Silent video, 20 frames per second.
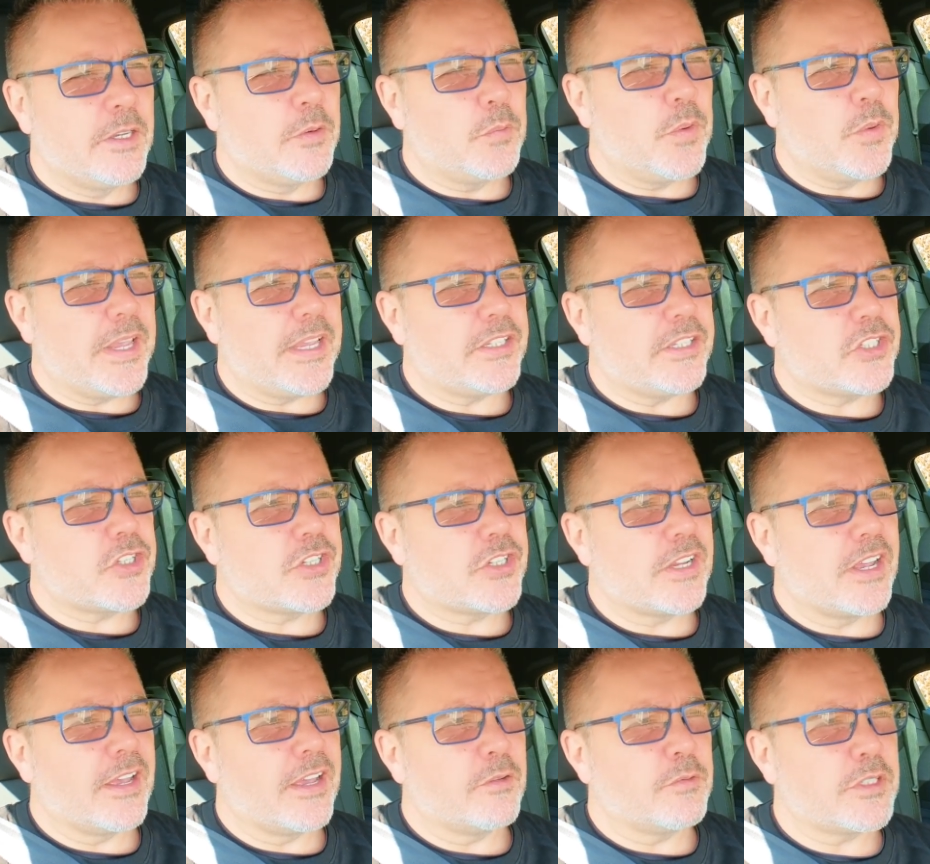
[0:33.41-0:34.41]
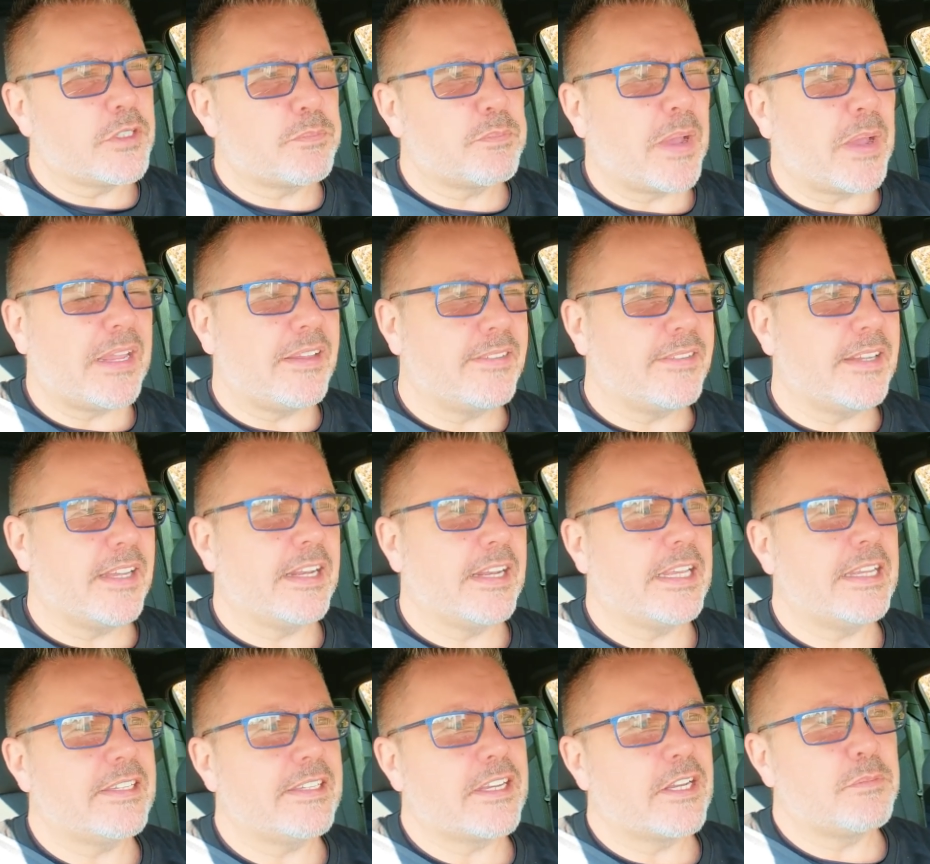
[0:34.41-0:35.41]
which
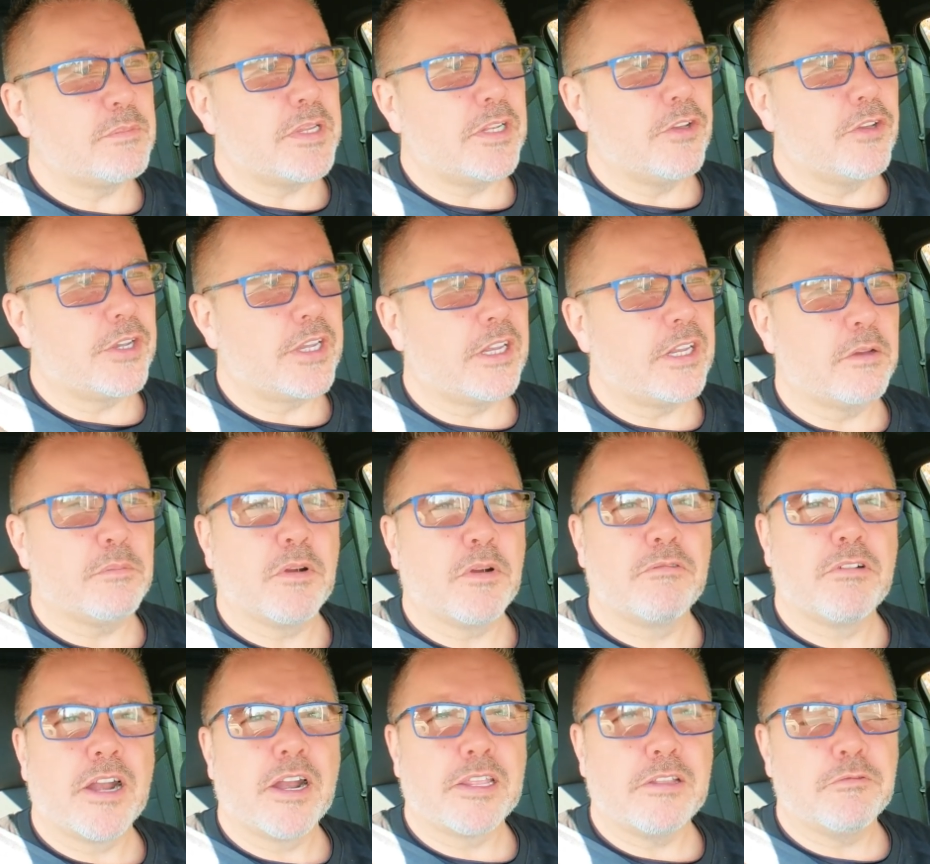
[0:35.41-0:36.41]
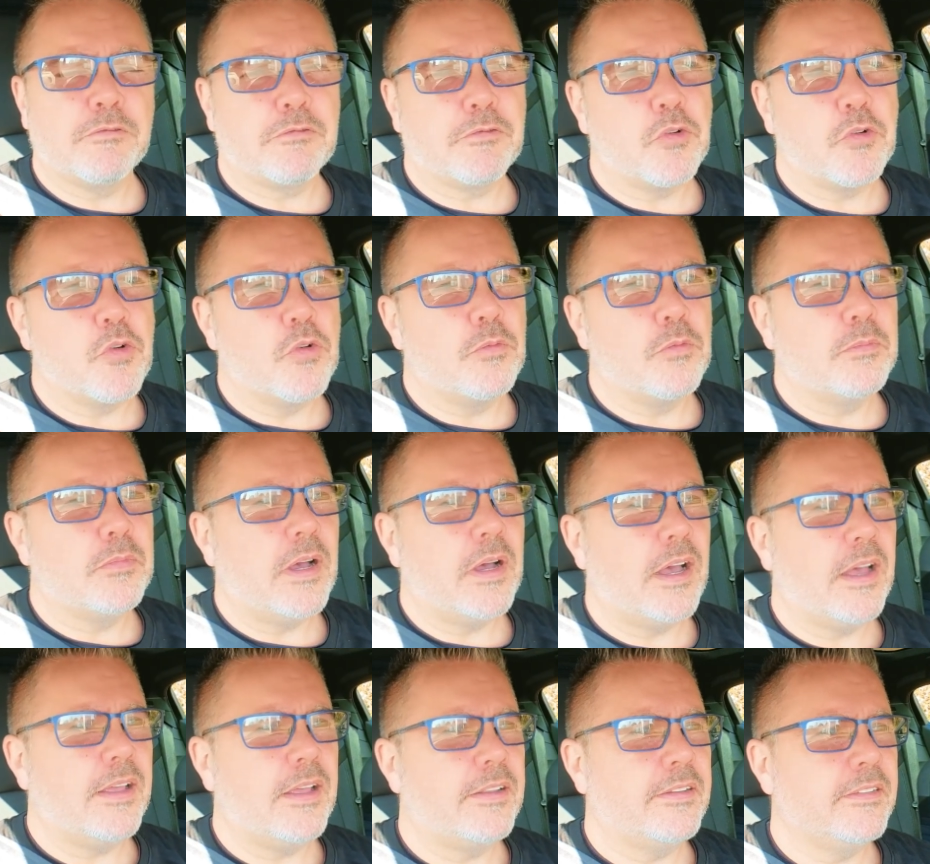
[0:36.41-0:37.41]
basically is going to be looking at my running form,
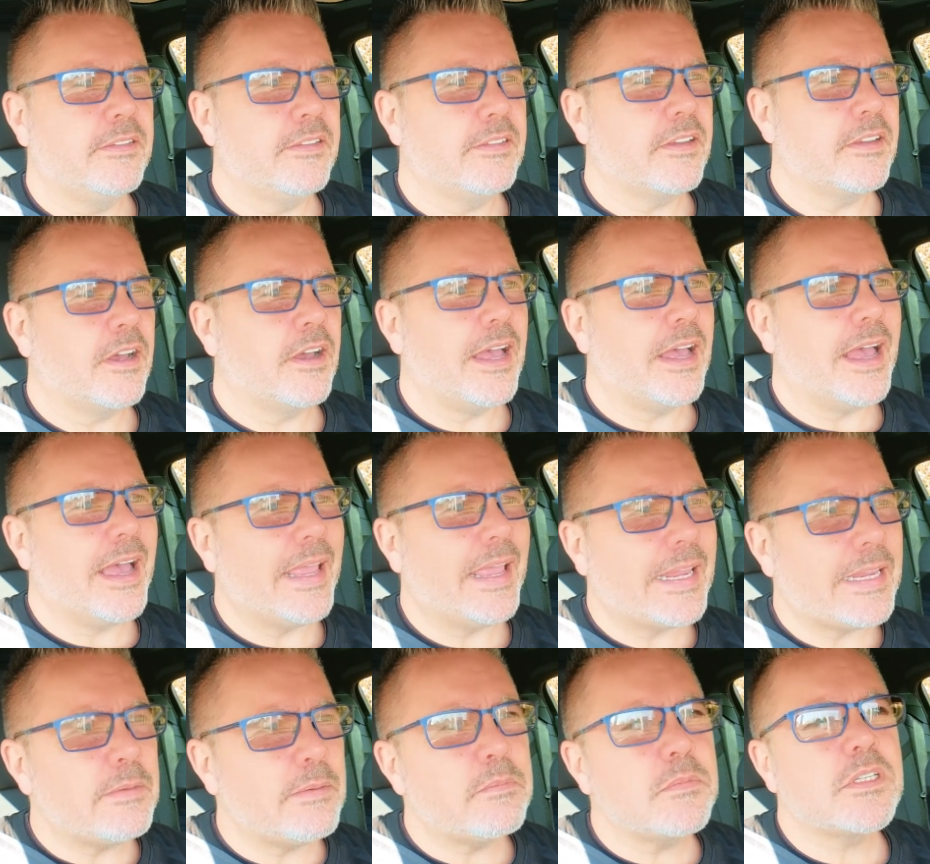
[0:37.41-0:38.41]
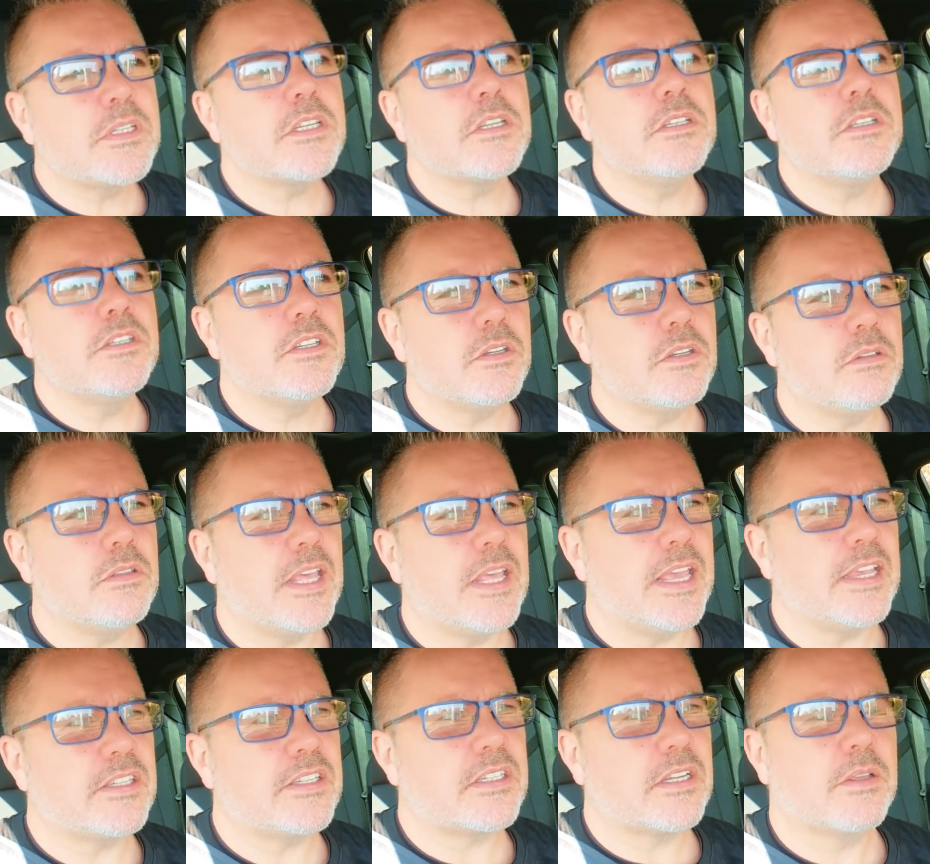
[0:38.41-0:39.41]
and I aim to do
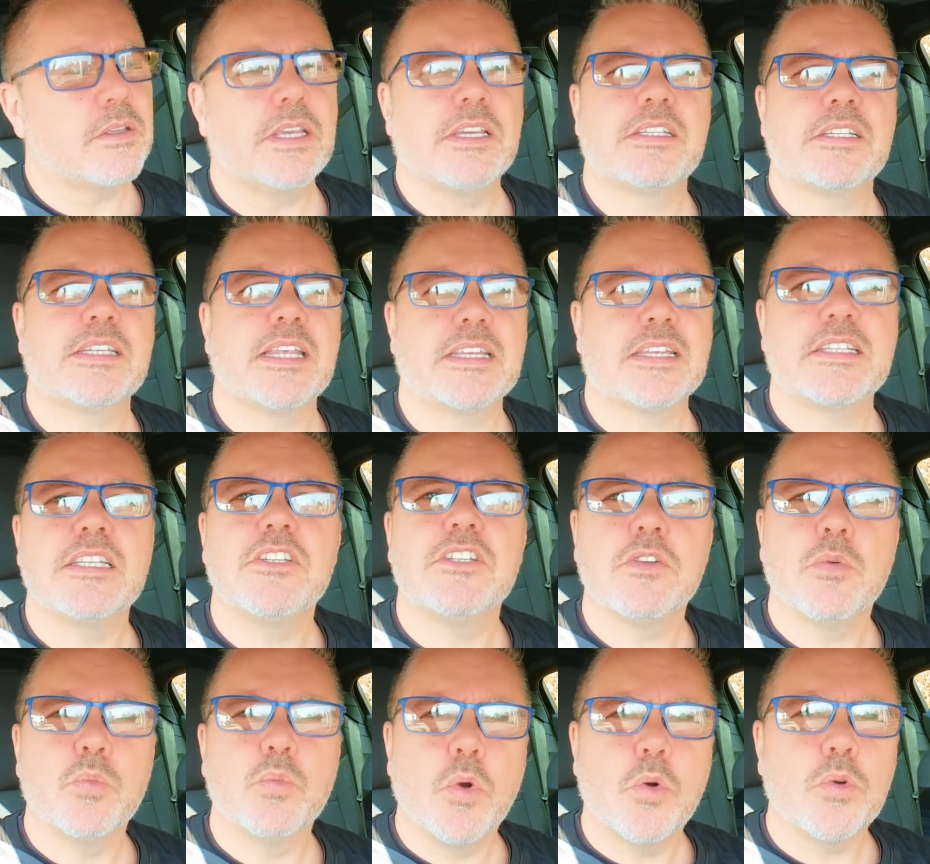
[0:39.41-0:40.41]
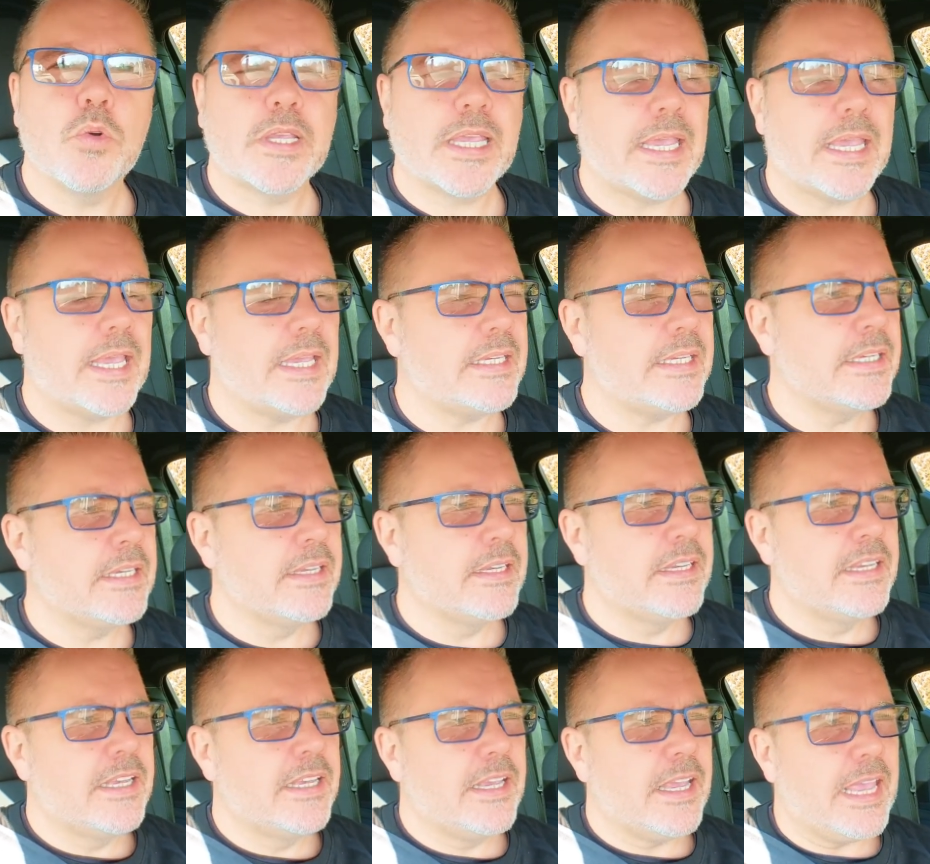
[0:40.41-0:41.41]
this so it assesses your walking,
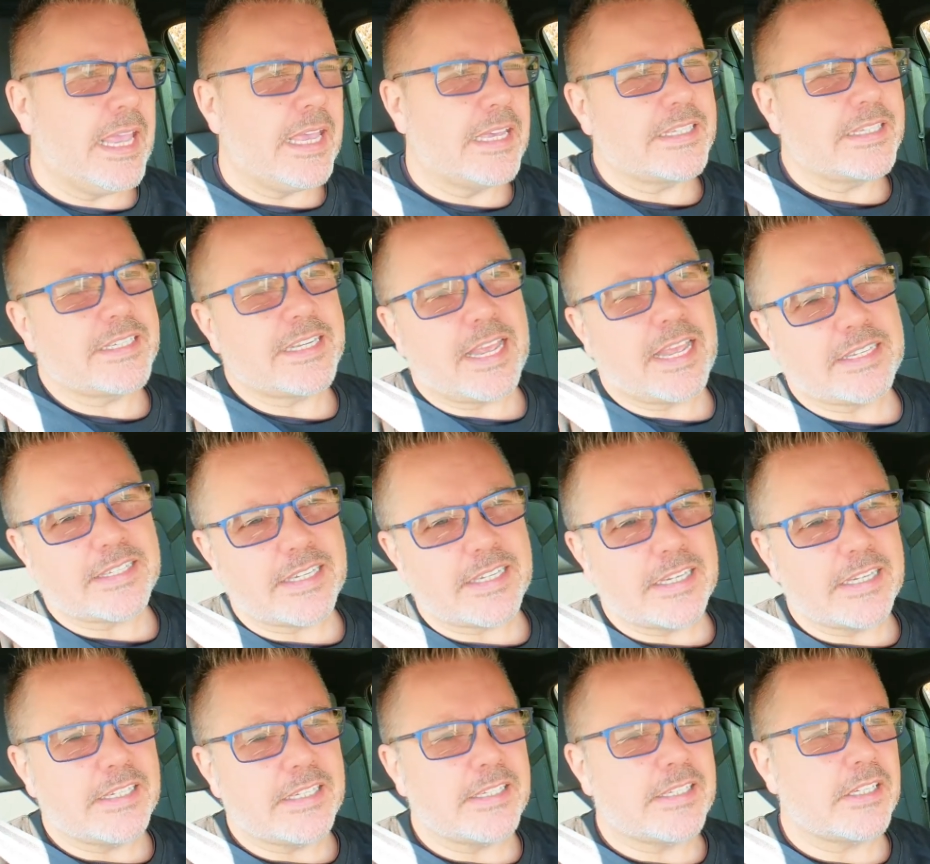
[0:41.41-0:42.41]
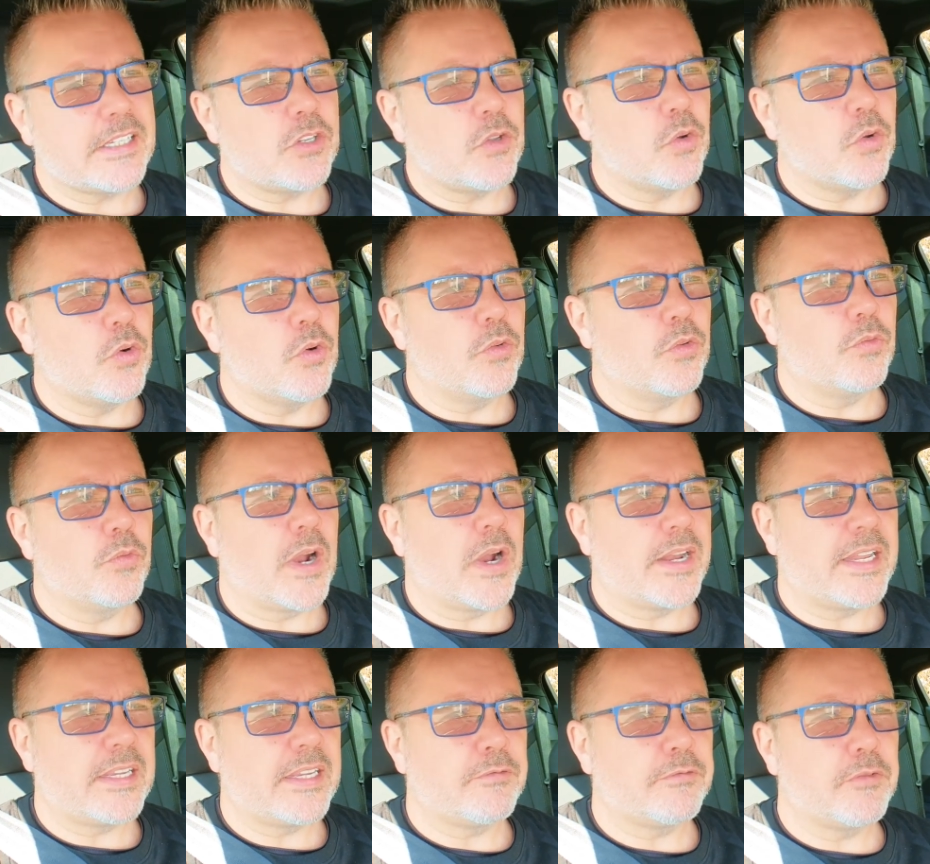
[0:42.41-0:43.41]
it assesses your
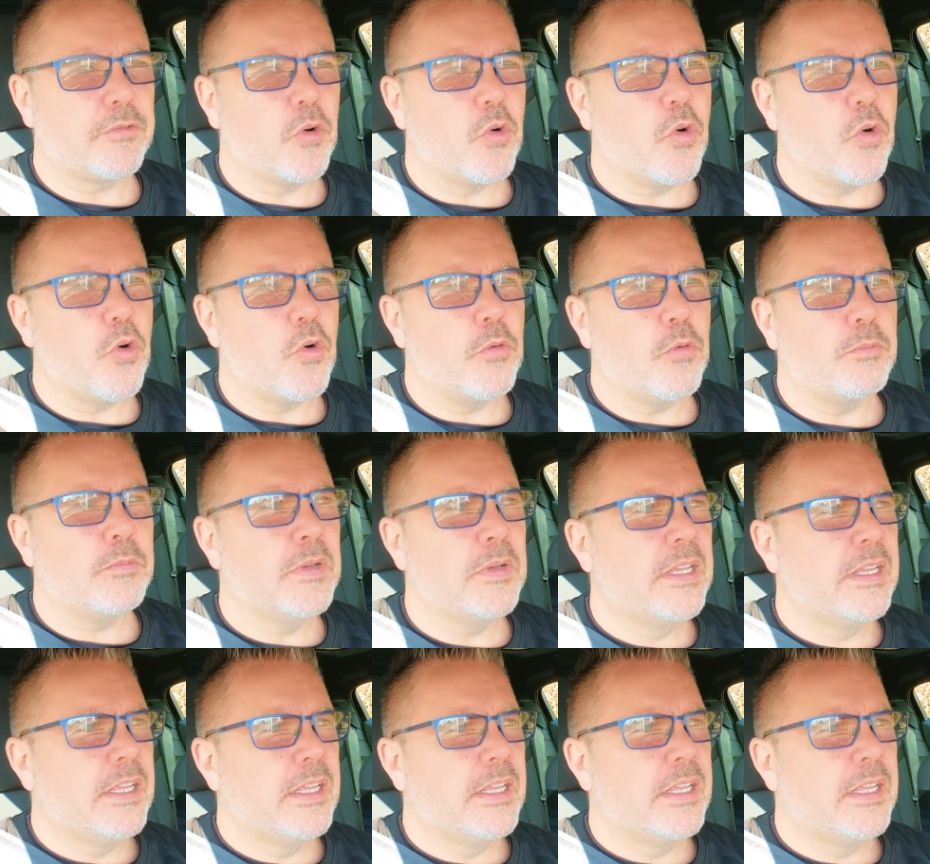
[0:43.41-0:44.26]
running form,